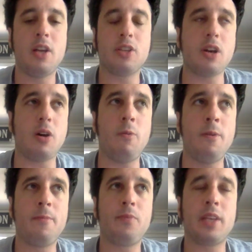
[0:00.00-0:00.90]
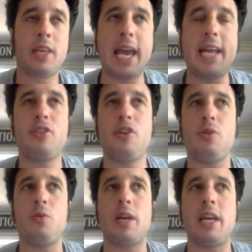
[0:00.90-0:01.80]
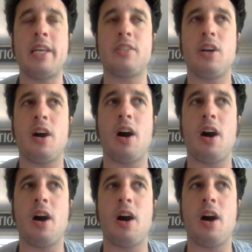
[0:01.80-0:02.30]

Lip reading: So K2 is,